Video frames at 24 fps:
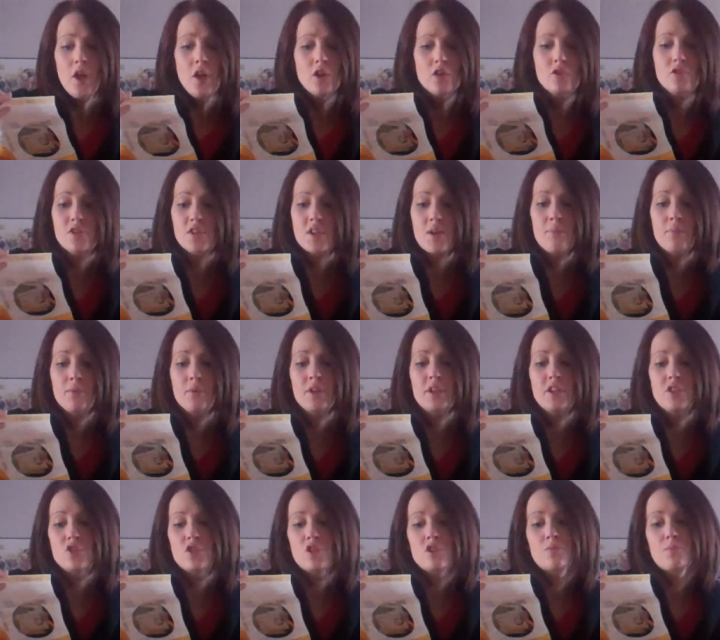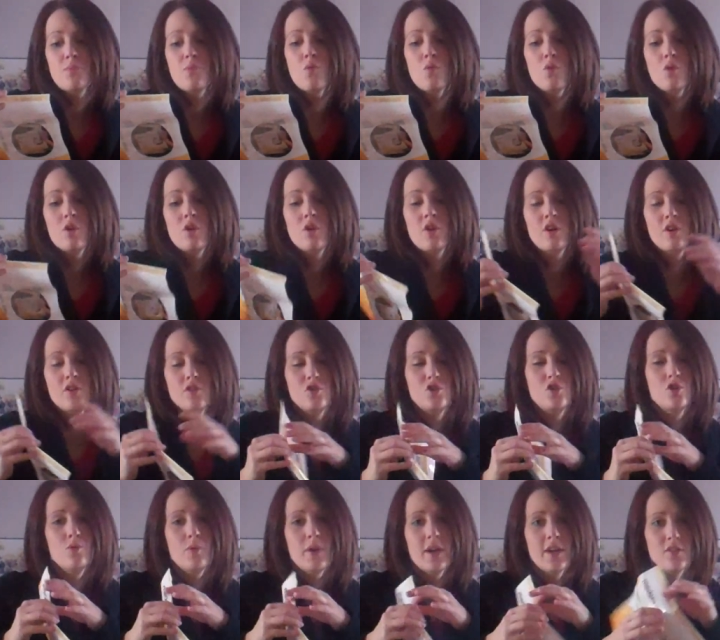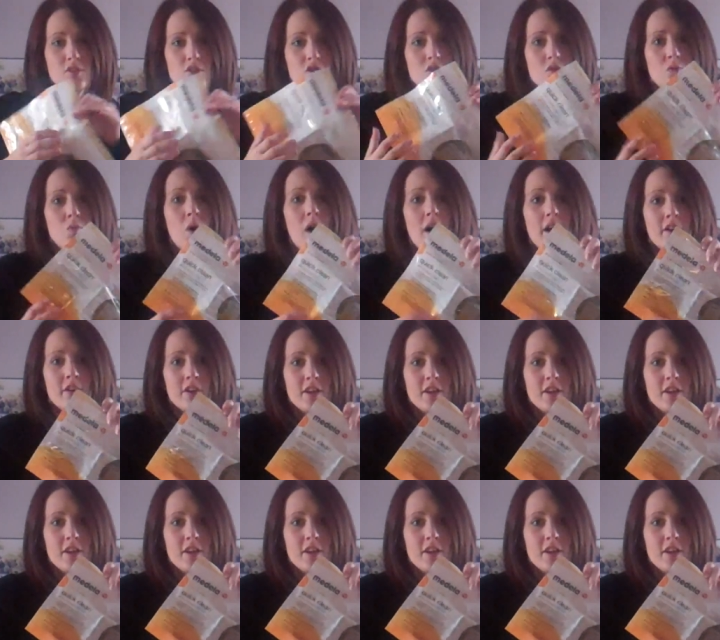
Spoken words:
You simply just pour 2 ounces of water